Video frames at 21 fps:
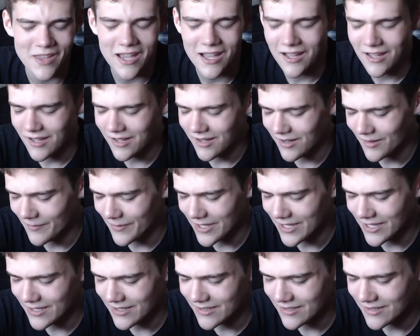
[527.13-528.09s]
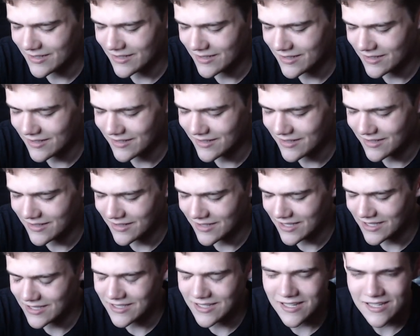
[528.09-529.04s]
Oh man.
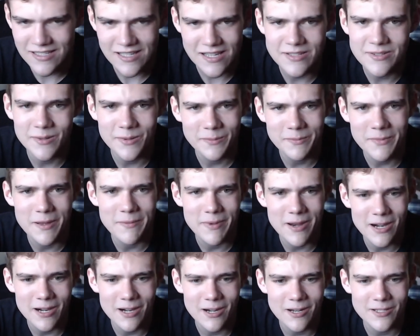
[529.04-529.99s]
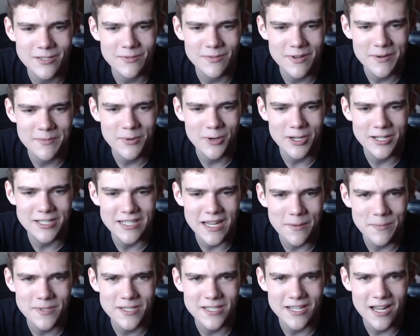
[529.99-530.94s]
It's because I told my parents way more
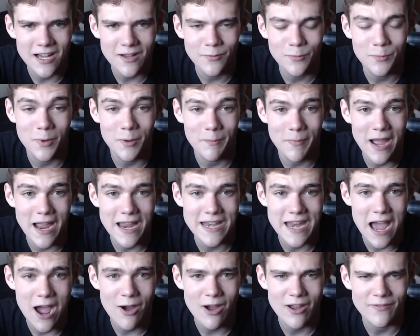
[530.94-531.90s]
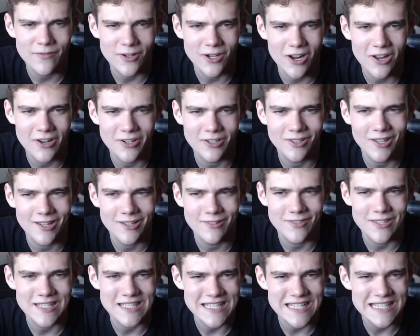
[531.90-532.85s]
in-depth stuff, but by now I've forgotten a lot of
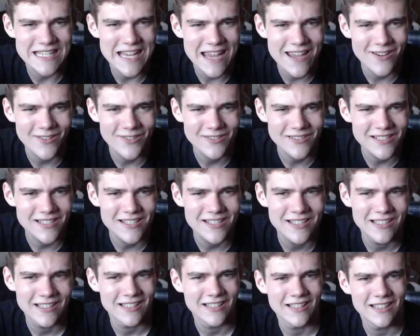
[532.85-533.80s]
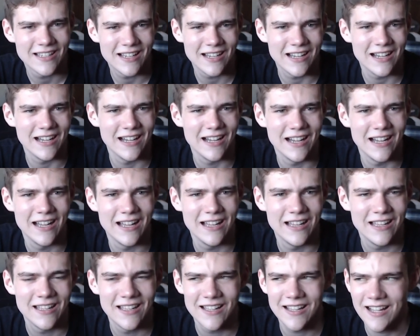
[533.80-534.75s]
the details. I
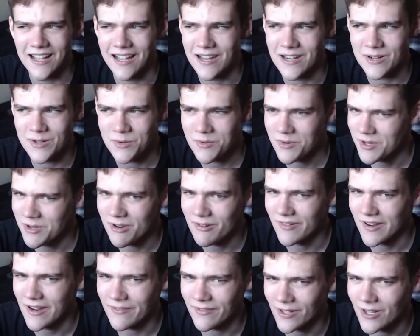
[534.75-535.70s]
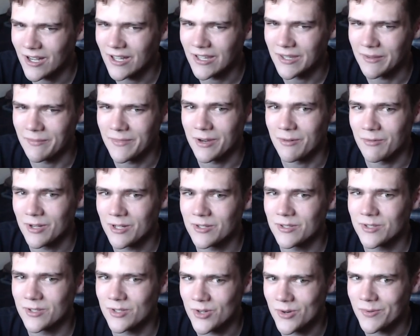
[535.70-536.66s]
assure you, if I've forgotten them, they weren't
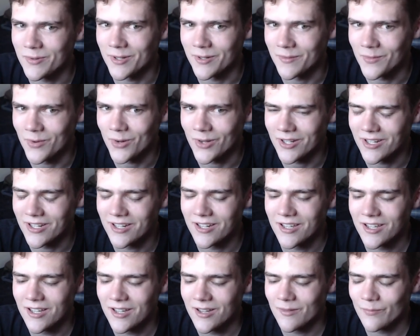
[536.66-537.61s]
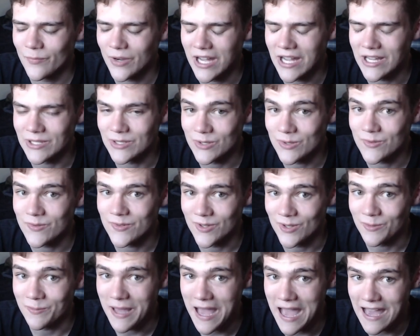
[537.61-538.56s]
super important, but I do
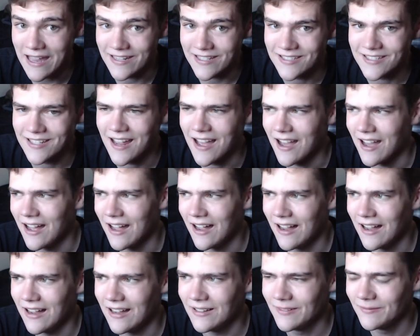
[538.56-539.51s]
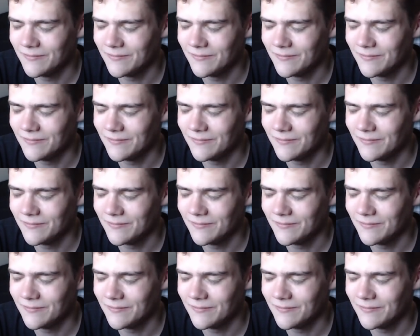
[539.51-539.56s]
feel bad. I